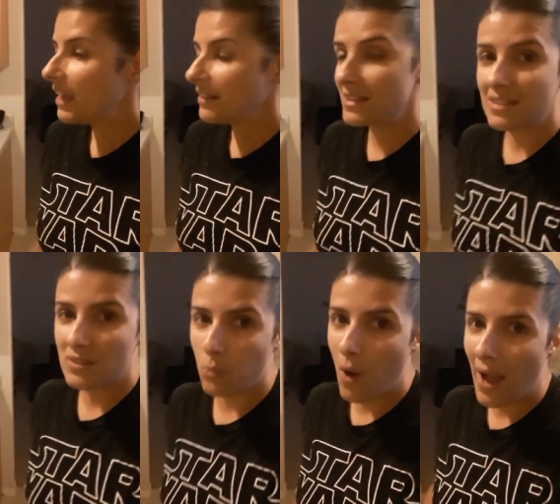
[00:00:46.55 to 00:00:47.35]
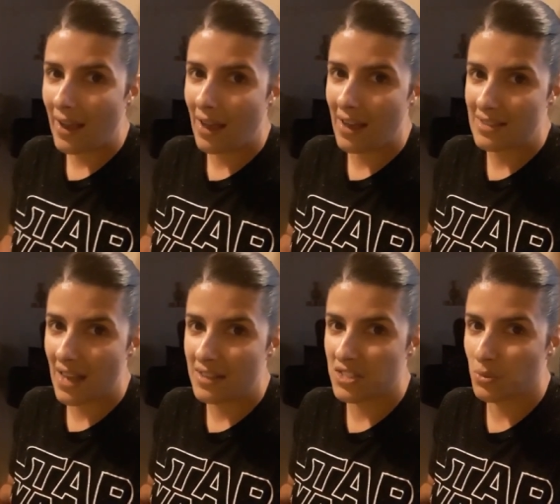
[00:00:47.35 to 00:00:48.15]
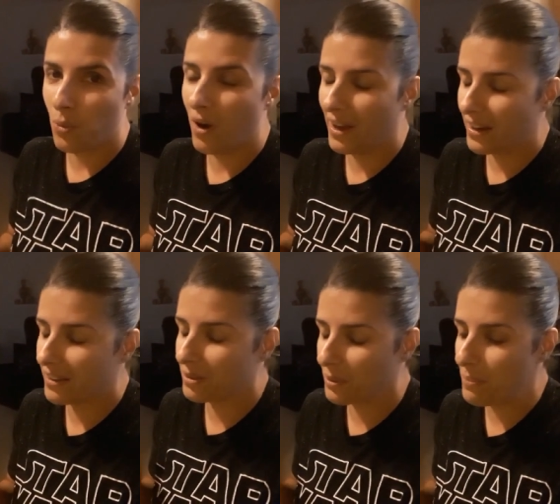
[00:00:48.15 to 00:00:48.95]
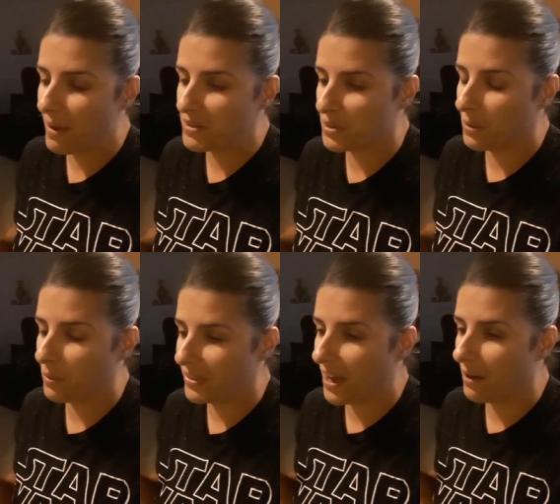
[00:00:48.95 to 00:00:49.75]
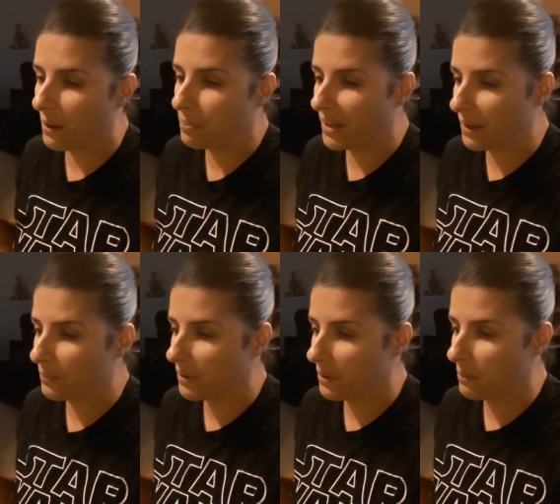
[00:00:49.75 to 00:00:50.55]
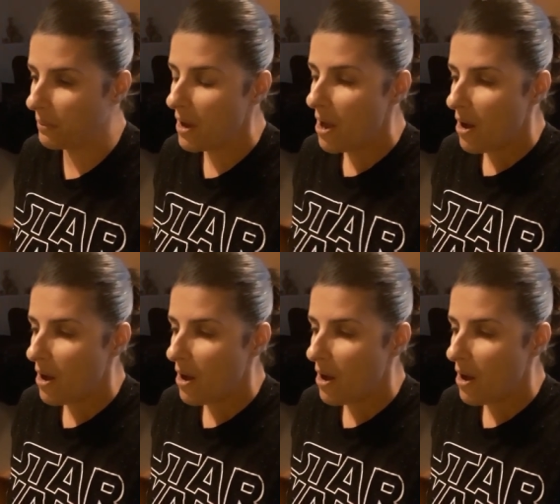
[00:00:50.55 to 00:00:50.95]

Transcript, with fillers: this is why, guys, I just want a three bedroom without a playroom